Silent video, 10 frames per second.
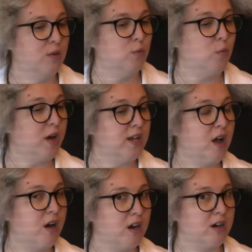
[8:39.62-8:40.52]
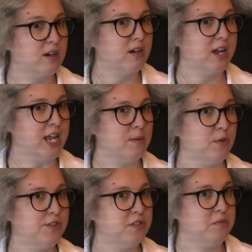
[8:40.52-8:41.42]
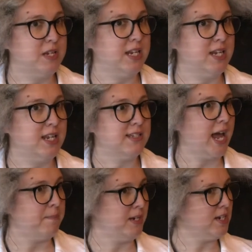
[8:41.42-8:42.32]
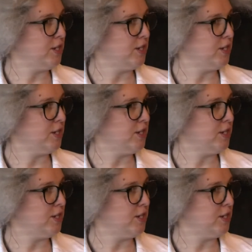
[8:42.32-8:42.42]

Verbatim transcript: want our animals to be as happy and